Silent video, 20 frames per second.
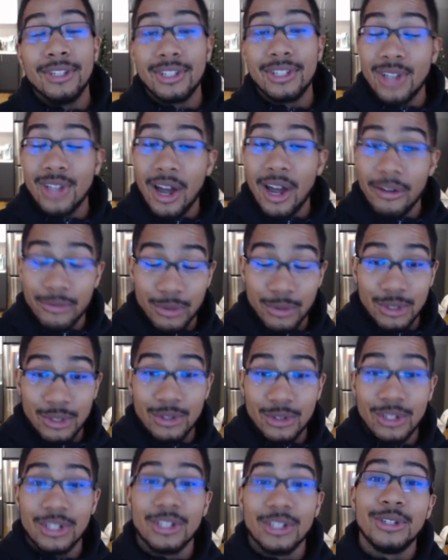the software
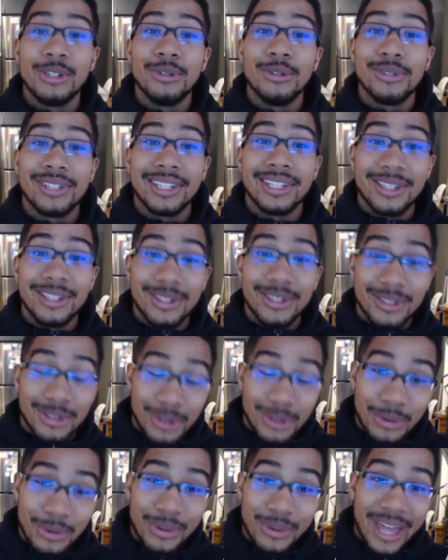you're going to use to
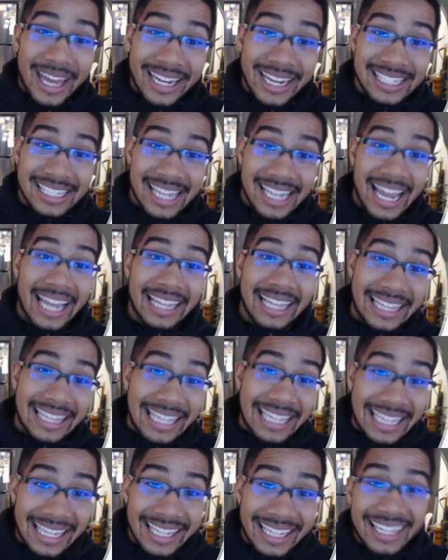do that exact
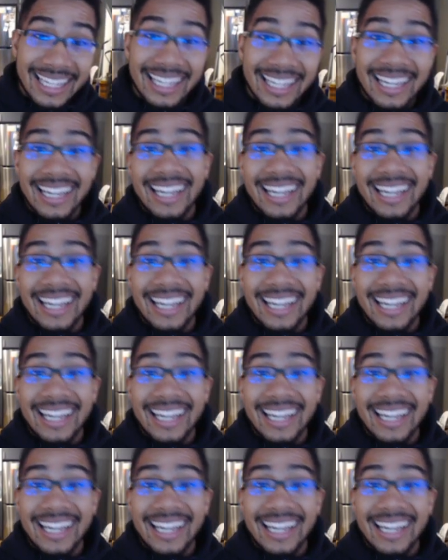thing.